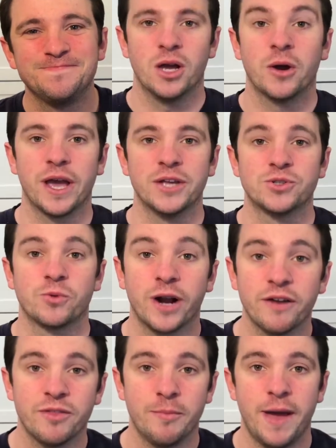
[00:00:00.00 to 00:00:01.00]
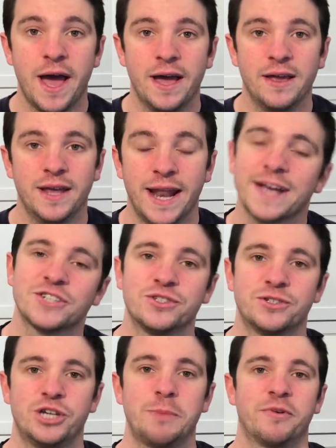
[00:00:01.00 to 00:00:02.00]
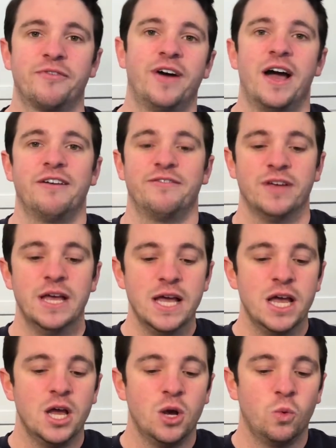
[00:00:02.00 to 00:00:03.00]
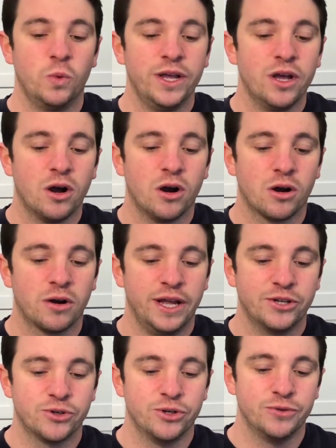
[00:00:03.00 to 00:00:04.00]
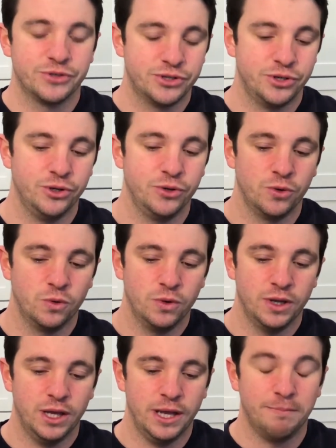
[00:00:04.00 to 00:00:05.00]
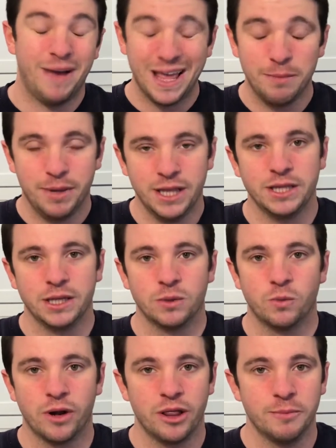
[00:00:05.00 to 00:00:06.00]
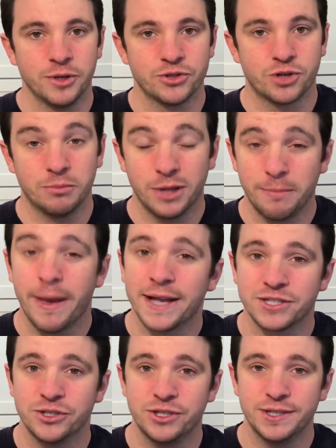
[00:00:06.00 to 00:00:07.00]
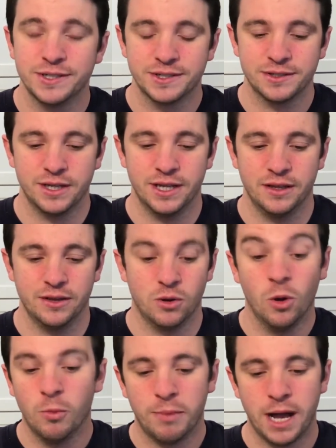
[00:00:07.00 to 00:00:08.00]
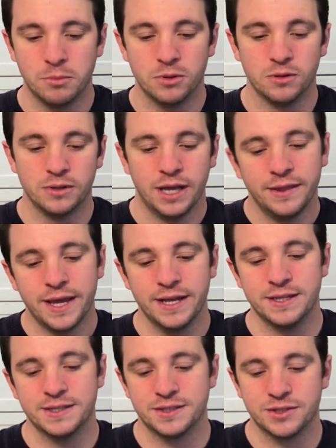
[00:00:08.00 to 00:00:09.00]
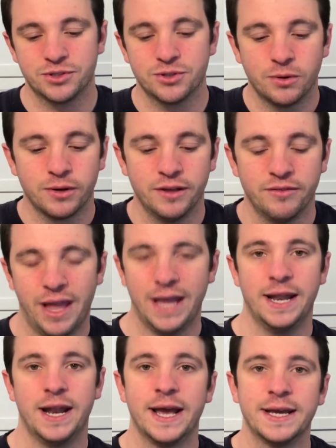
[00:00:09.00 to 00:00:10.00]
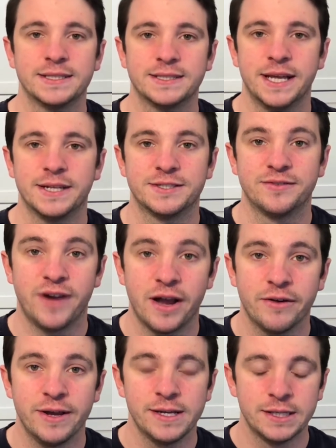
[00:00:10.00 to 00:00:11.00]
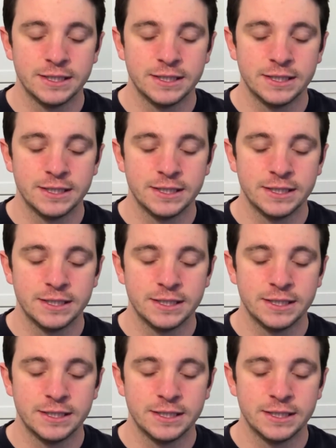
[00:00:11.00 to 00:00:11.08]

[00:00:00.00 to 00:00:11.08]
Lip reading: Okay, so right off the bat, in Acts chapter 5, we are introduced to, in my opinion, one of the most troubling passages in the whole Bible, and that is the story of Ananias and Sapphira.